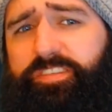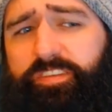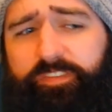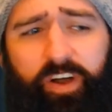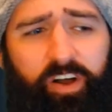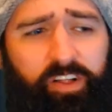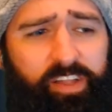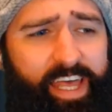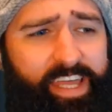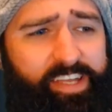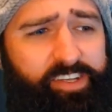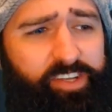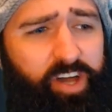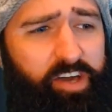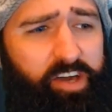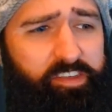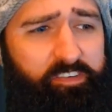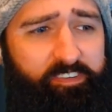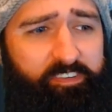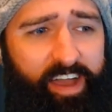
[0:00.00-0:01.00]
of all,
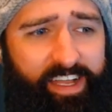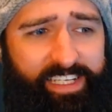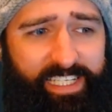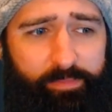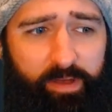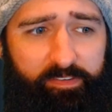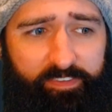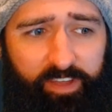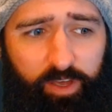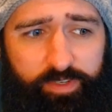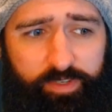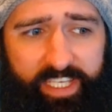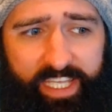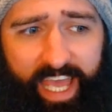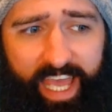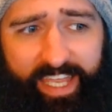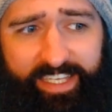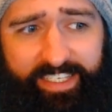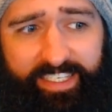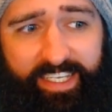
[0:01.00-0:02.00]
ignore the fact I'm a
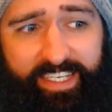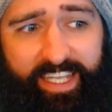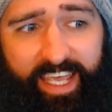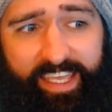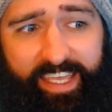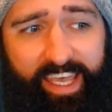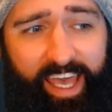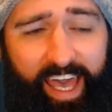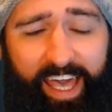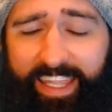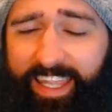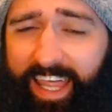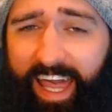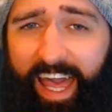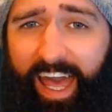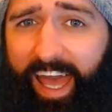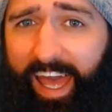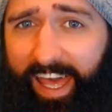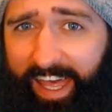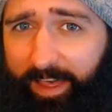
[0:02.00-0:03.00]
floating head today.
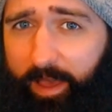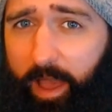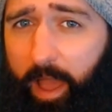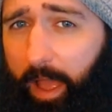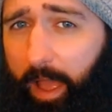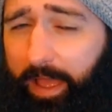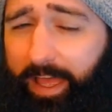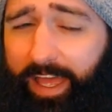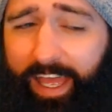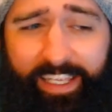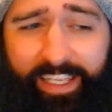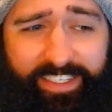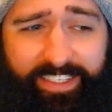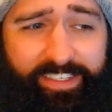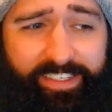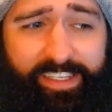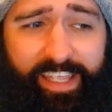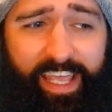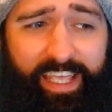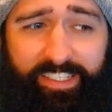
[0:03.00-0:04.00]

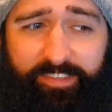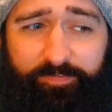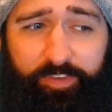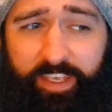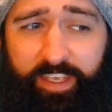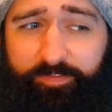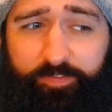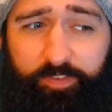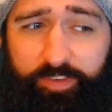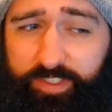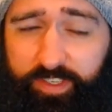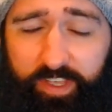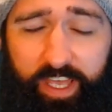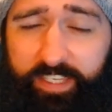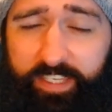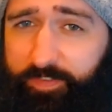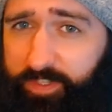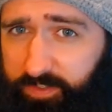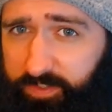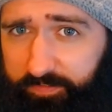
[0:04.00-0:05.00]
It's
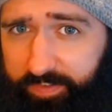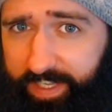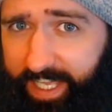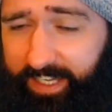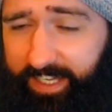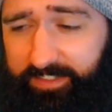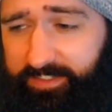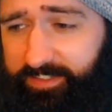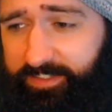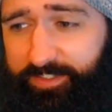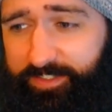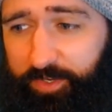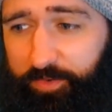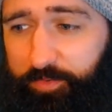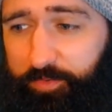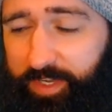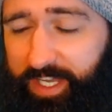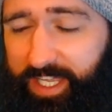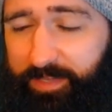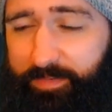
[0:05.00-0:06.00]
for something else.
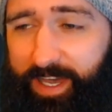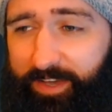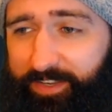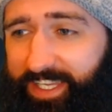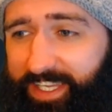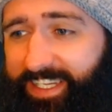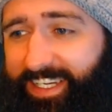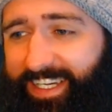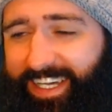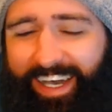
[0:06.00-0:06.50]
Don't worry about it.